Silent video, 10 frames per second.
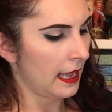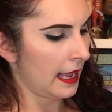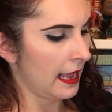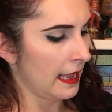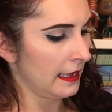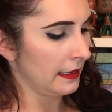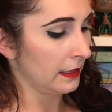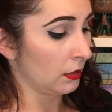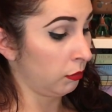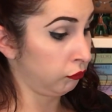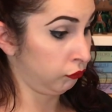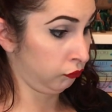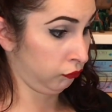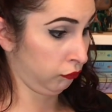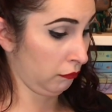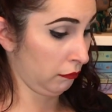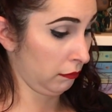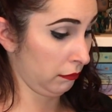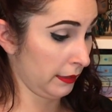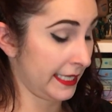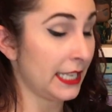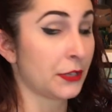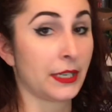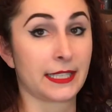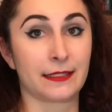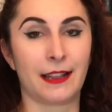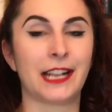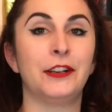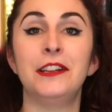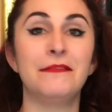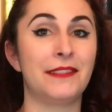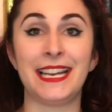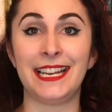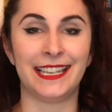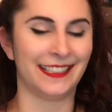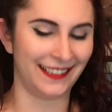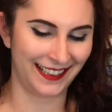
and citrus. I couldn't read.